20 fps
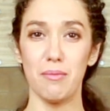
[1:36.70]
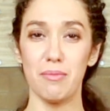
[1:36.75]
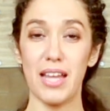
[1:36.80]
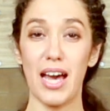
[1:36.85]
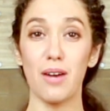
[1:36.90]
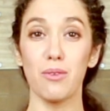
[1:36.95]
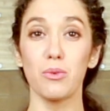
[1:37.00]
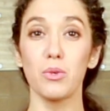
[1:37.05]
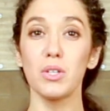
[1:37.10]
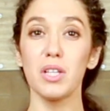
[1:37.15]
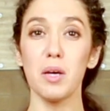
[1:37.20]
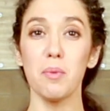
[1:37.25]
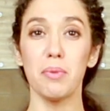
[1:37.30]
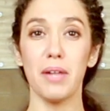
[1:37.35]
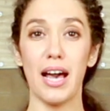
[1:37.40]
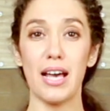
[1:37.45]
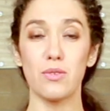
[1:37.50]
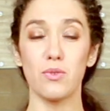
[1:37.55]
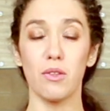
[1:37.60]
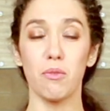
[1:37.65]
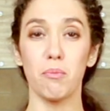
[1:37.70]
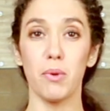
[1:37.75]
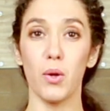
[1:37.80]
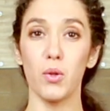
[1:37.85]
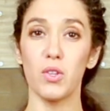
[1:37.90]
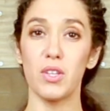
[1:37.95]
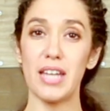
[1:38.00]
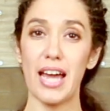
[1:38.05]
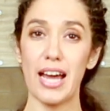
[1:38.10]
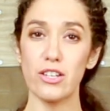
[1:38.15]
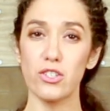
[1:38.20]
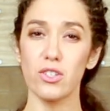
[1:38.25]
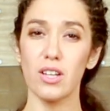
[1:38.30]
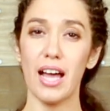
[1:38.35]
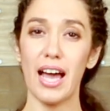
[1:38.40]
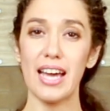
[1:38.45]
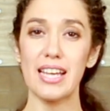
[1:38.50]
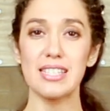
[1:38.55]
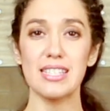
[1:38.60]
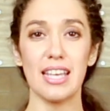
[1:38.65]
That rule applies with both natural
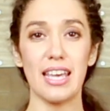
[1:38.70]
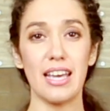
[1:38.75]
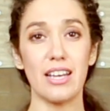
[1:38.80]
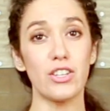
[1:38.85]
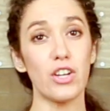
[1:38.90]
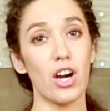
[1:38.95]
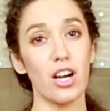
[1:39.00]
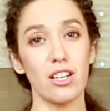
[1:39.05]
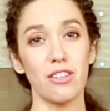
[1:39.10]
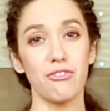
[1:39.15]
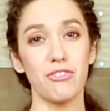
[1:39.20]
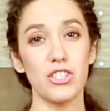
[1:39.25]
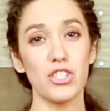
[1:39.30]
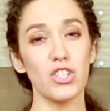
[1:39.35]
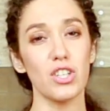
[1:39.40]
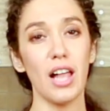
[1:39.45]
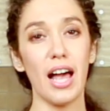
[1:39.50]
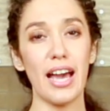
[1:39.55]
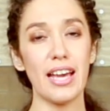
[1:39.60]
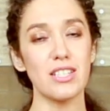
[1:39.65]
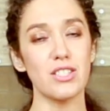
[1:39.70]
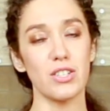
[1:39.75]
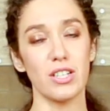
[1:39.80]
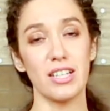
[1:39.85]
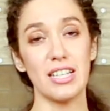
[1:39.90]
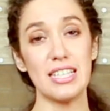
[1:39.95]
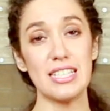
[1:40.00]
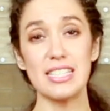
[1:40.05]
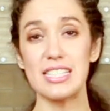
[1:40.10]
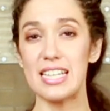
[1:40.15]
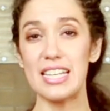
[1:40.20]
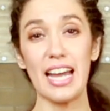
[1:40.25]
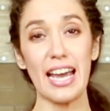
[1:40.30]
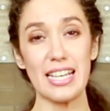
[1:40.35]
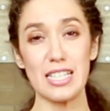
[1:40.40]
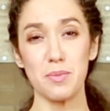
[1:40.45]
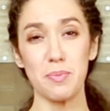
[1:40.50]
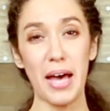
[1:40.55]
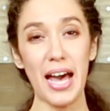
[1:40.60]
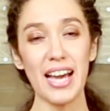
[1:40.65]
ice and artificial ice or instant
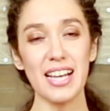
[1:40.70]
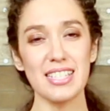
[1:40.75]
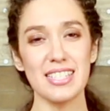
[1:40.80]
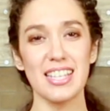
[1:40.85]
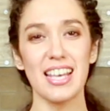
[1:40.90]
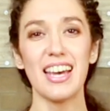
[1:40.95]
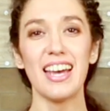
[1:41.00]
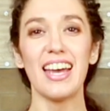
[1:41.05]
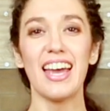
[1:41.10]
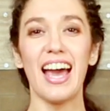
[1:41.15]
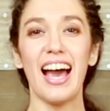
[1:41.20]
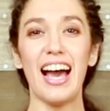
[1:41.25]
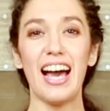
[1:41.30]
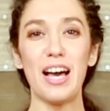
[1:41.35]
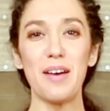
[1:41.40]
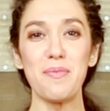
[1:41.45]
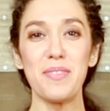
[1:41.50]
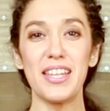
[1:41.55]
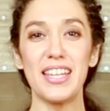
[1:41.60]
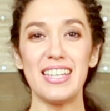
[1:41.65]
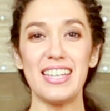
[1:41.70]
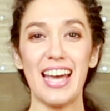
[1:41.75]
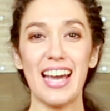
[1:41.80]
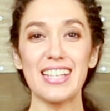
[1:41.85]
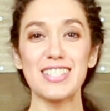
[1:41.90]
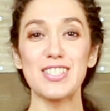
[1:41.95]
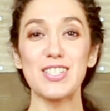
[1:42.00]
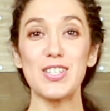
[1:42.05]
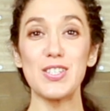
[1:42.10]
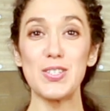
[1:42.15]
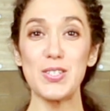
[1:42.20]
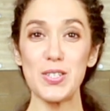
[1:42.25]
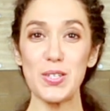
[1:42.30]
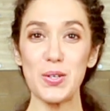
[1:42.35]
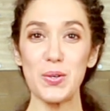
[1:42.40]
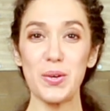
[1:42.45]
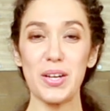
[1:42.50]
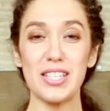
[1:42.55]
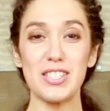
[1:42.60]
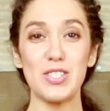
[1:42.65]
ice packs. The next
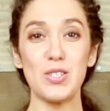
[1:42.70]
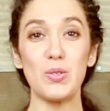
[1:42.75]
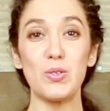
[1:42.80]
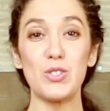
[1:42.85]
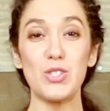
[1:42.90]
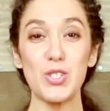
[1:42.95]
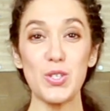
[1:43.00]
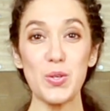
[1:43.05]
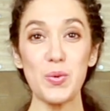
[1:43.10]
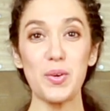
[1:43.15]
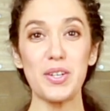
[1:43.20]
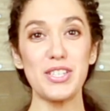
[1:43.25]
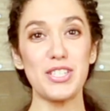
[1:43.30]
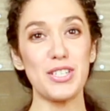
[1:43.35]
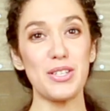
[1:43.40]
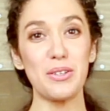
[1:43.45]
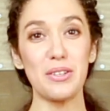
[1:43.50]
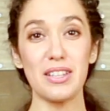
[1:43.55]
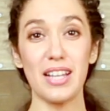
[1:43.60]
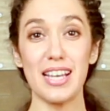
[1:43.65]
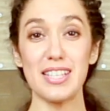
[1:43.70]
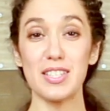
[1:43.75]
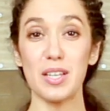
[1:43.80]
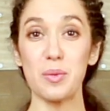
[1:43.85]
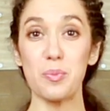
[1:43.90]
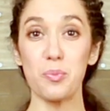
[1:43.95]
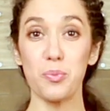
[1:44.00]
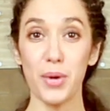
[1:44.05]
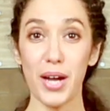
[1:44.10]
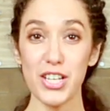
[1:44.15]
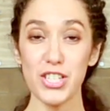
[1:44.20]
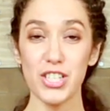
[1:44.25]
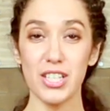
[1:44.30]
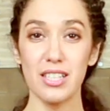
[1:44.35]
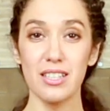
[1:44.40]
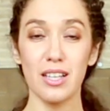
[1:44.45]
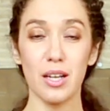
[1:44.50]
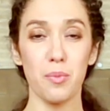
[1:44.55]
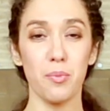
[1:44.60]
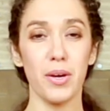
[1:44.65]
do is you do want to utilize
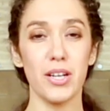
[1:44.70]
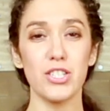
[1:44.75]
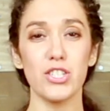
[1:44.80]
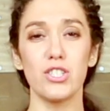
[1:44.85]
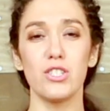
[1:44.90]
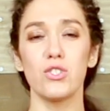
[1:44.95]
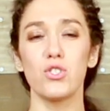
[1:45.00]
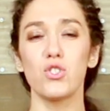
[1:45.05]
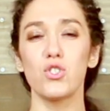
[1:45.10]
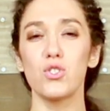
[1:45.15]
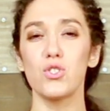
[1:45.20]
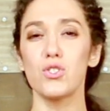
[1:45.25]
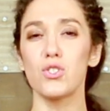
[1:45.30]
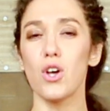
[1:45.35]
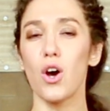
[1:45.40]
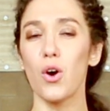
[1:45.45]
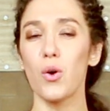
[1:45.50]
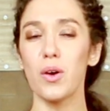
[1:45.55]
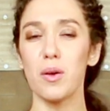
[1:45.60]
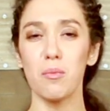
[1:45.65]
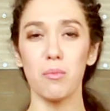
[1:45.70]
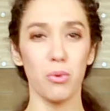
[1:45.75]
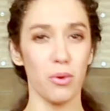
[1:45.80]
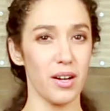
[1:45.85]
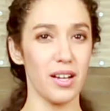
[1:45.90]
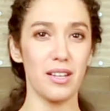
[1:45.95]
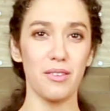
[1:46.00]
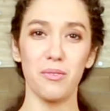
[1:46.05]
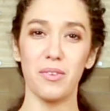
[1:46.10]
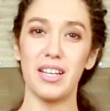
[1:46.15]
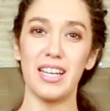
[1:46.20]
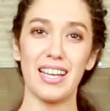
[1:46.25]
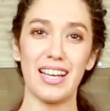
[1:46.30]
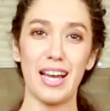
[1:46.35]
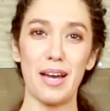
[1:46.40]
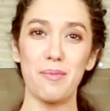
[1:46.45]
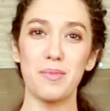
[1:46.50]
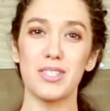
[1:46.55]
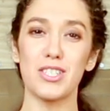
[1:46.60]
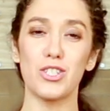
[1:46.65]
compression. Compression is so important when it
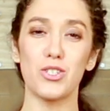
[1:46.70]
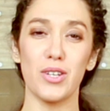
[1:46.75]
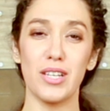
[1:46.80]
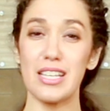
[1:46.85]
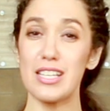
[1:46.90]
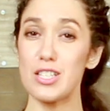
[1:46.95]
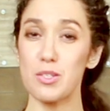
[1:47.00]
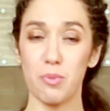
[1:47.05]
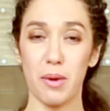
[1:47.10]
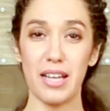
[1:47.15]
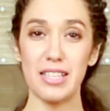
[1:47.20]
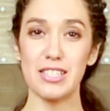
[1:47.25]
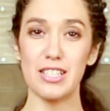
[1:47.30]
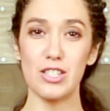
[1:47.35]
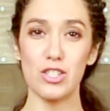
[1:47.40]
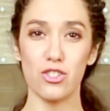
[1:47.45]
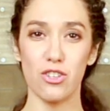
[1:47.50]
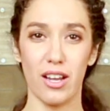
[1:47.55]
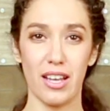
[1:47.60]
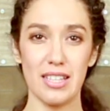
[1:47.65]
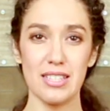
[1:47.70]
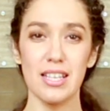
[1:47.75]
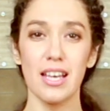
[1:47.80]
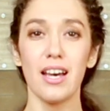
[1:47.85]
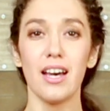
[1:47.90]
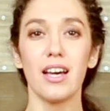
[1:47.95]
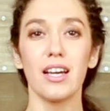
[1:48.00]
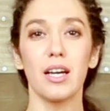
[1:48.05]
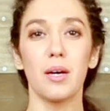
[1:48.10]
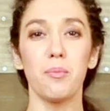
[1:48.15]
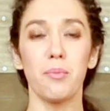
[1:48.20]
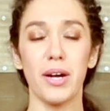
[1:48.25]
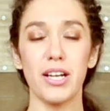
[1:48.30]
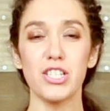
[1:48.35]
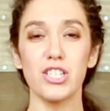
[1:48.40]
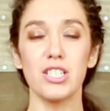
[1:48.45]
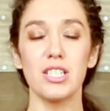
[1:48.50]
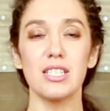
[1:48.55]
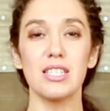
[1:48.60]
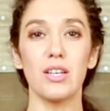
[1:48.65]
comes to treating sprains and strains.
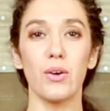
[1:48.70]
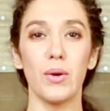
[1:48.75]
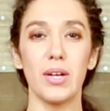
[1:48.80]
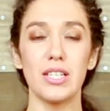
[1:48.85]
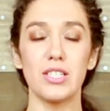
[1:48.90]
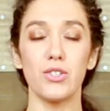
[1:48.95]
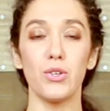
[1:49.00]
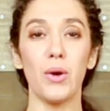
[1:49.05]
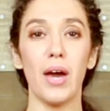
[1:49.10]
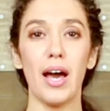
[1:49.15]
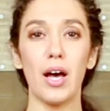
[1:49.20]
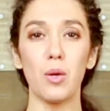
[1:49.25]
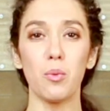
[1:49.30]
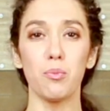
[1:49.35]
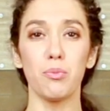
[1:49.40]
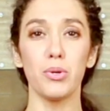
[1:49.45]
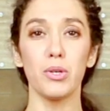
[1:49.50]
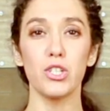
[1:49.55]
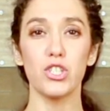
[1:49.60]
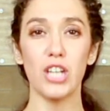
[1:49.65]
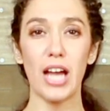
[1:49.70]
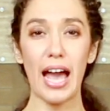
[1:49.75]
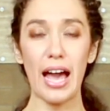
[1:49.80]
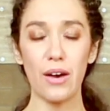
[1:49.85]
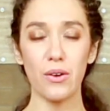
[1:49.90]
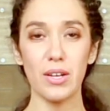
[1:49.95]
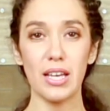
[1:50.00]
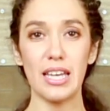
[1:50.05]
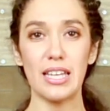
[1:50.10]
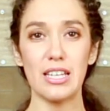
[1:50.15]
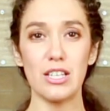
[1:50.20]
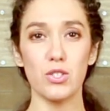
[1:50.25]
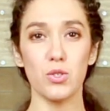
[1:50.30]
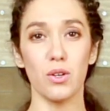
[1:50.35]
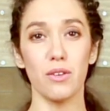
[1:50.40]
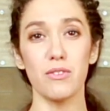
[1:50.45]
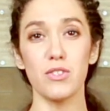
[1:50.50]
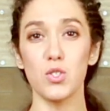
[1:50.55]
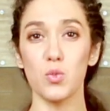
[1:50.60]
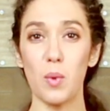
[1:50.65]
Compression is going to help push out any
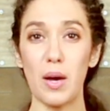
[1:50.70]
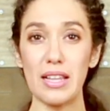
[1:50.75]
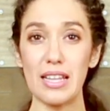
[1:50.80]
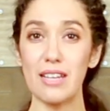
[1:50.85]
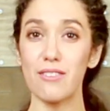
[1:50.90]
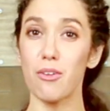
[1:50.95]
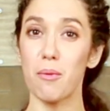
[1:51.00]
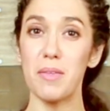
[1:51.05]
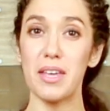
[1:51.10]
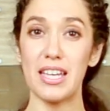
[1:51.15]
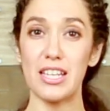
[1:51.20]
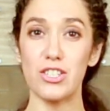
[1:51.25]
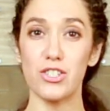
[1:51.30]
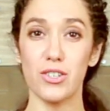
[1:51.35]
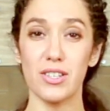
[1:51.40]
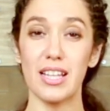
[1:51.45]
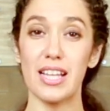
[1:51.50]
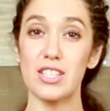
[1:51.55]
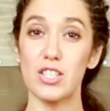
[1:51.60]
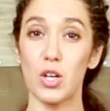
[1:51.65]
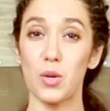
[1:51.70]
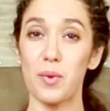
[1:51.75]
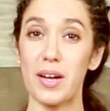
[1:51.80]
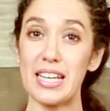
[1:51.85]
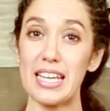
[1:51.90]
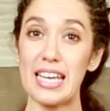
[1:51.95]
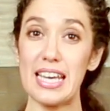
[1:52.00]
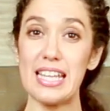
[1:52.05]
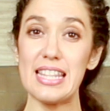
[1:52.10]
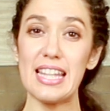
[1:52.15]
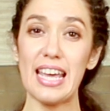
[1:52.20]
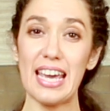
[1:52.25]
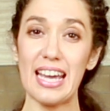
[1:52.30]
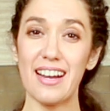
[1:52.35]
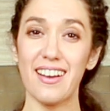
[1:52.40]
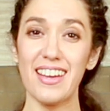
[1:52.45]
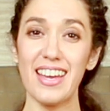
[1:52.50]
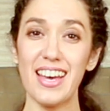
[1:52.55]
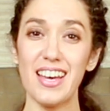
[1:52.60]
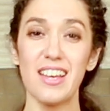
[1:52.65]
sort of swelling from the injury that's already in the
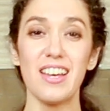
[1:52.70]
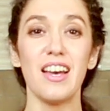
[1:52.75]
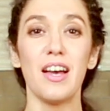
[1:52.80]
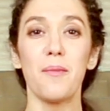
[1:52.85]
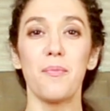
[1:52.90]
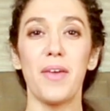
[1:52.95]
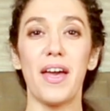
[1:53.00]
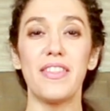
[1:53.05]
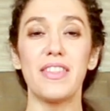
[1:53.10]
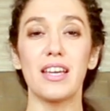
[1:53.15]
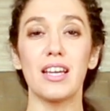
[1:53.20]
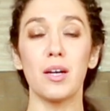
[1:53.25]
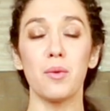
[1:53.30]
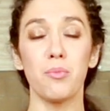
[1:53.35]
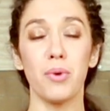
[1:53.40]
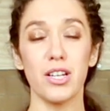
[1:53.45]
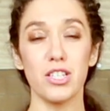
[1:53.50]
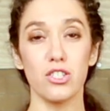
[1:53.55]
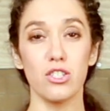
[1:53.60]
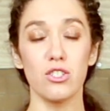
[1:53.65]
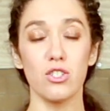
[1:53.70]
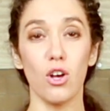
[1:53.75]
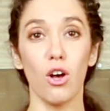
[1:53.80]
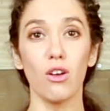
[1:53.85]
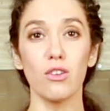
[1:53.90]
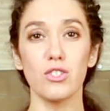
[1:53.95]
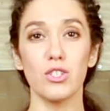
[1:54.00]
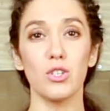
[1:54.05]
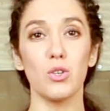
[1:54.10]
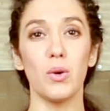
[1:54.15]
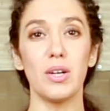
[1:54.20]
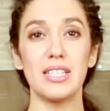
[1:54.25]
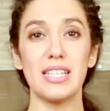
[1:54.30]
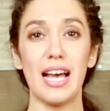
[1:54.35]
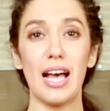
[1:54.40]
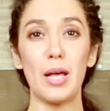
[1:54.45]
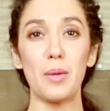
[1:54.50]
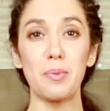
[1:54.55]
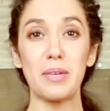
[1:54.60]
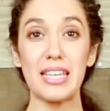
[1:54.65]
area, and then compression is also going to
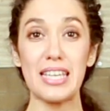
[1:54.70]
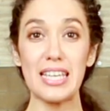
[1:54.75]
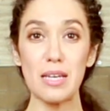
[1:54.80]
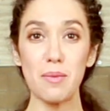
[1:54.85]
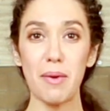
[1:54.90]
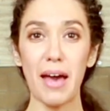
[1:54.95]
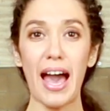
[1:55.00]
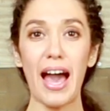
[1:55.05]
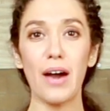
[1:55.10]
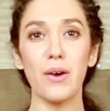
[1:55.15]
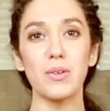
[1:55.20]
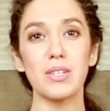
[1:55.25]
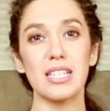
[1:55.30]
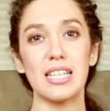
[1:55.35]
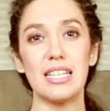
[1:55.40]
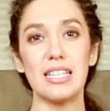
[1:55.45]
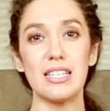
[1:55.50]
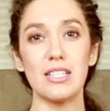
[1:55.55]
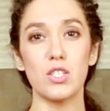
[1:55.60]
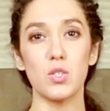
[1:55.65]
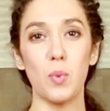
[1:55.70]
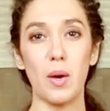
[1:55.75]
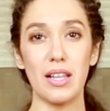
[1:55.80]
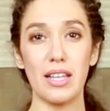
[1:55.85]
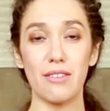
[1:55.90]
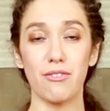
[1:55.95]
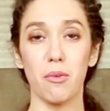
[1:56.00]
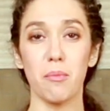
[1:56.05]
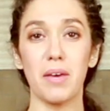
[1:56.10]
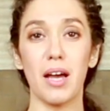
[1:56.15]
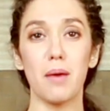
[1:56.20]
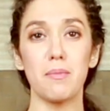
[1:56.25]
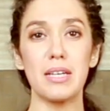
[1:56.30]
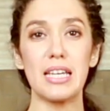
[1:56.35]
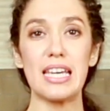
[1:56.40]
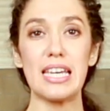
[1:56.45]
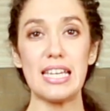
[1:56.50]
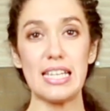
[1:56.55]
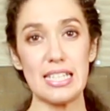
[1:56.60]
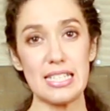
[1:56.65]
help keep out any swelling from
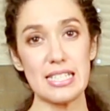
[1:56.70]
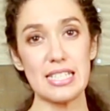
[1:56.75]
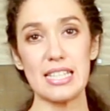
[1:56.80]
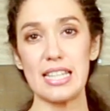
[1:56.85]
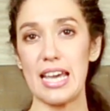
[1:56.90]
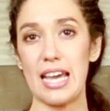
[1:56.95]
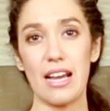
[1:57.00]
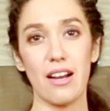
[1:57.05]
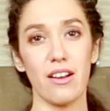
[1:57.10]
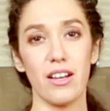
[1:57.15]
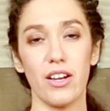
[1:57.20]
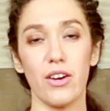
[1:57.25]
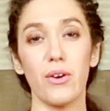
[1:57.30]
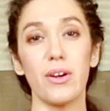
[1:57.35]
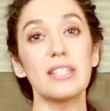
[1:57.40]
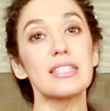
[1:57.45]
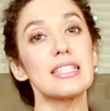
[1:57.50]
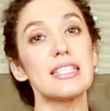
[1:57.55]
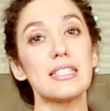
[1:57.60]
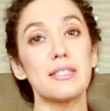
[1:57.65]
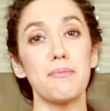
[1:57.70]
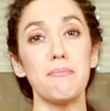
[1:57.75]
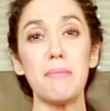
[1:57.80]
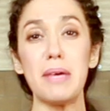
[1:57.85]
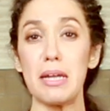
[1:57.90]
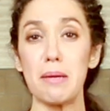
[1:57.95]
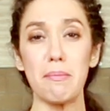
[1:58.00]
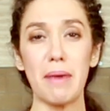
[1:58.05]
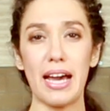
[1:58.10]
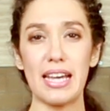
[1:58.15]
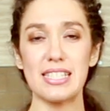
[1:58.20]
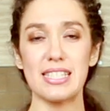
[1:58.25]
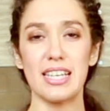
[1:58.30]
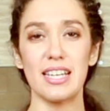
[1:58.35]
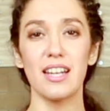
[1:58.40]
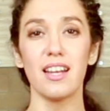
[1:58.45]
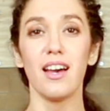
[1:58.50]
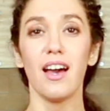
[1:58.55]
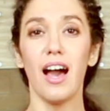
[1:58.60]
coming into the area, or at least minimize it.